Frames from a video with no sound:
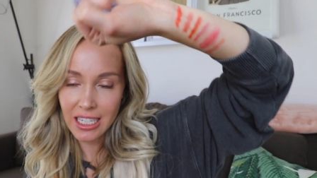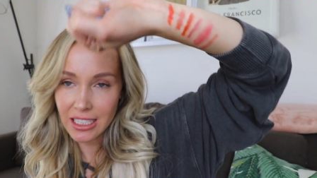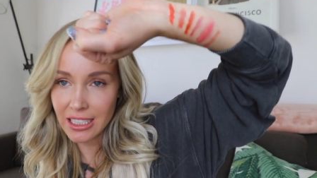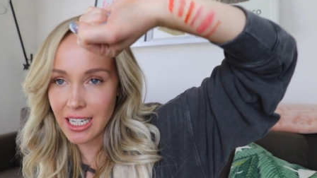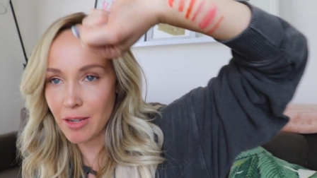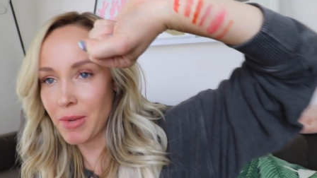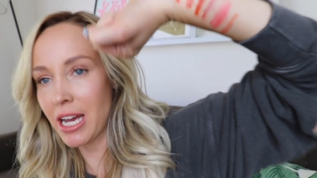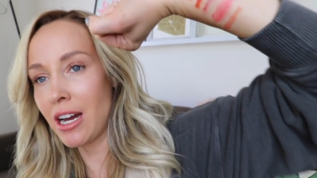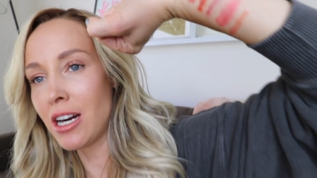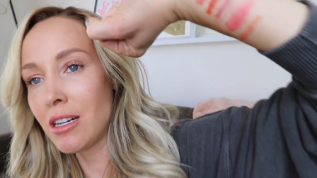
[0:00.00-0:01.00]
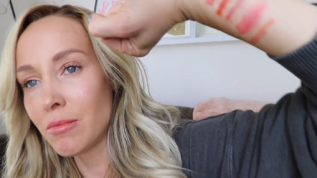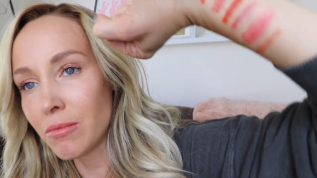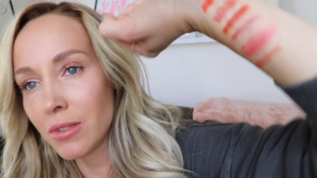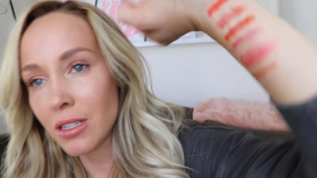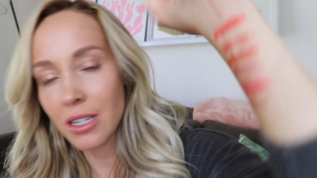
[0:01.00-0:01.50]
it's like my
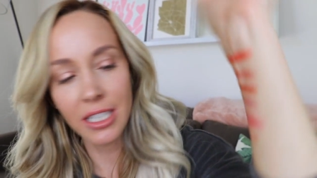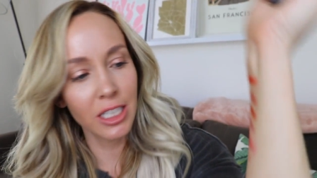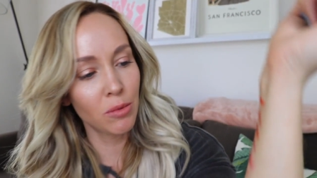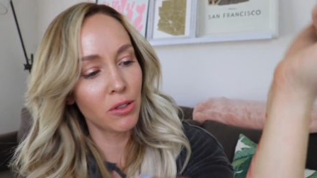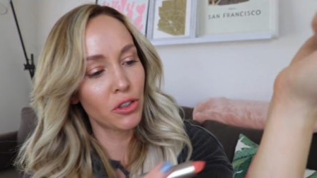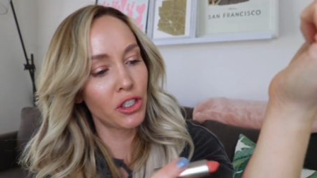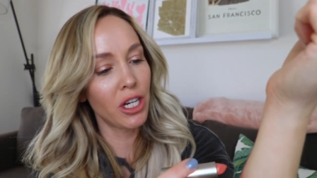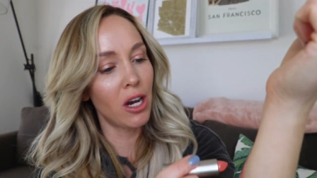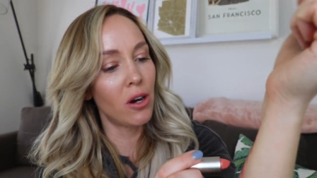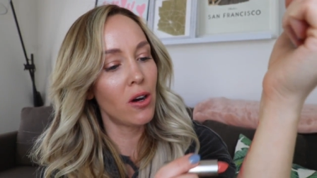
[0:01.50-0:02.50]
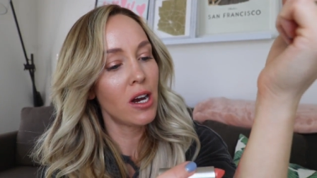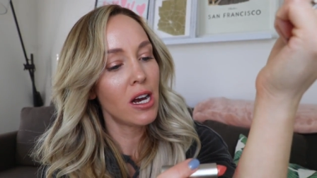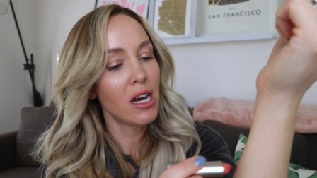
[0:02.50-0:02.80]
arm, it just won't show.